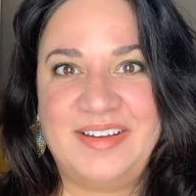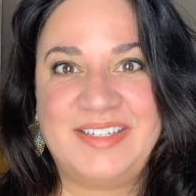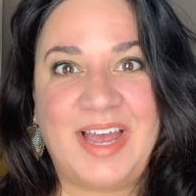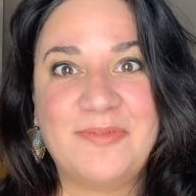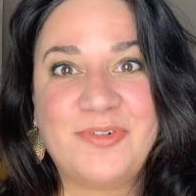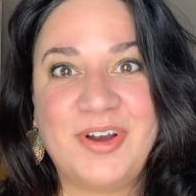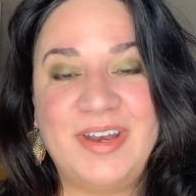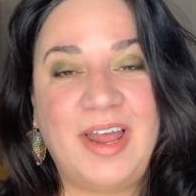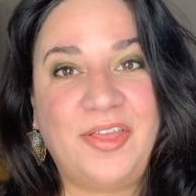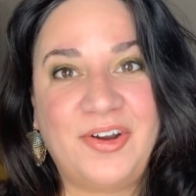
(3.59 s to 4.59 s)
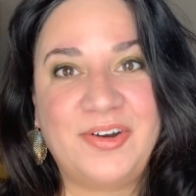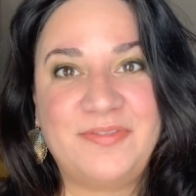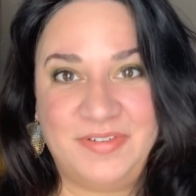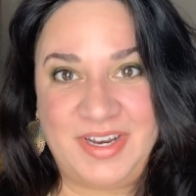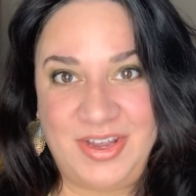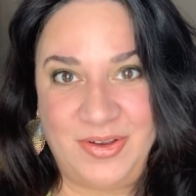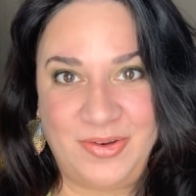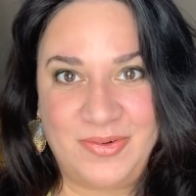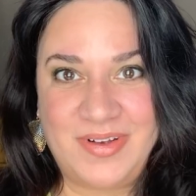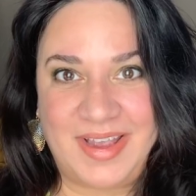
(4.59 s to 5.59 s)
Time for another
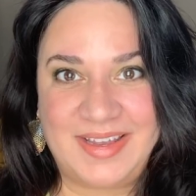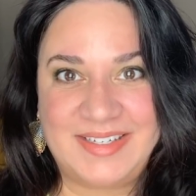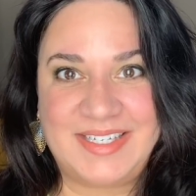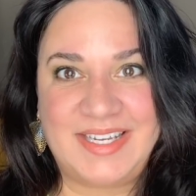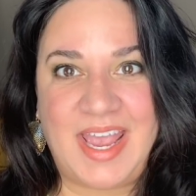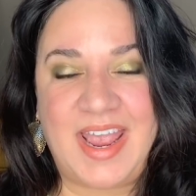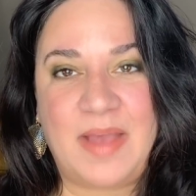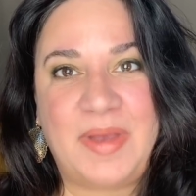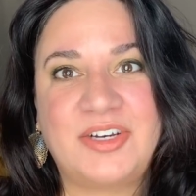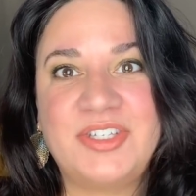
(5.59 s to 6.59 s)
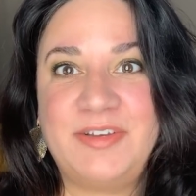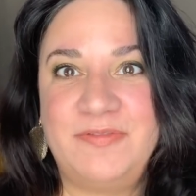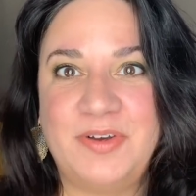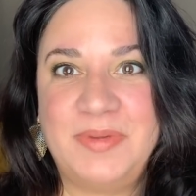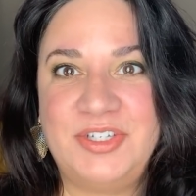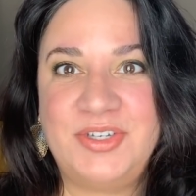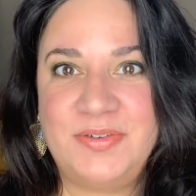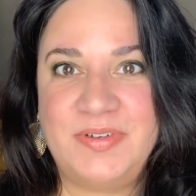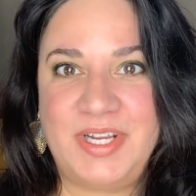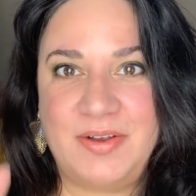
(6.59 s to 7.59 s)
video, and today I'm actually filming
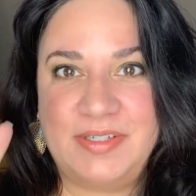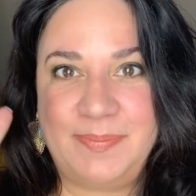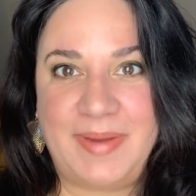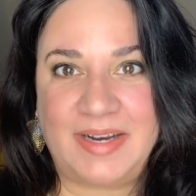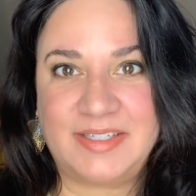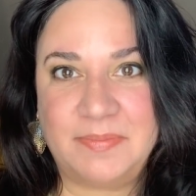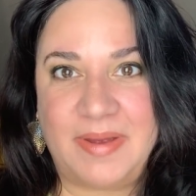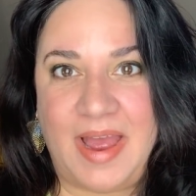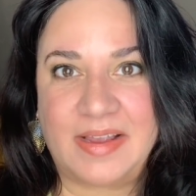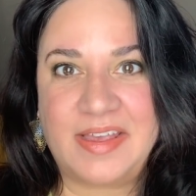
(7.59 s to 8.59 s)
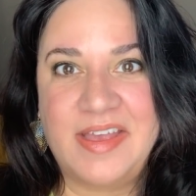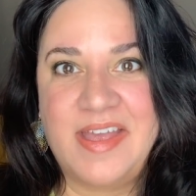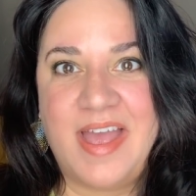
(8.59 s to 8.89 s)
two videos back to back.